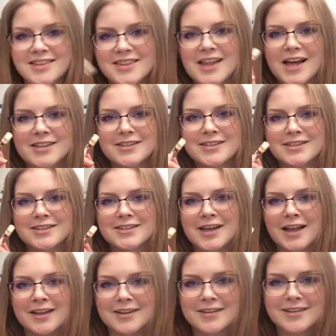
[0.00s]
that's the
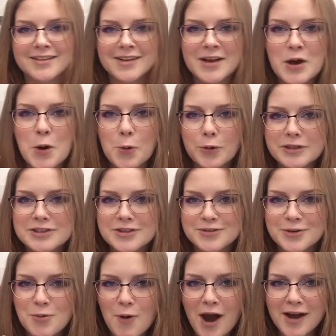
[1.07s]
scent. Witch of
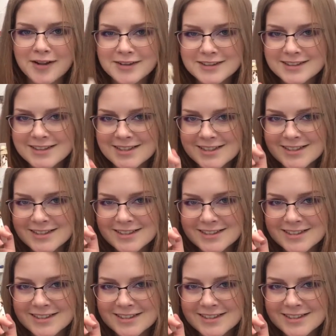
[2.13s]
the Wild is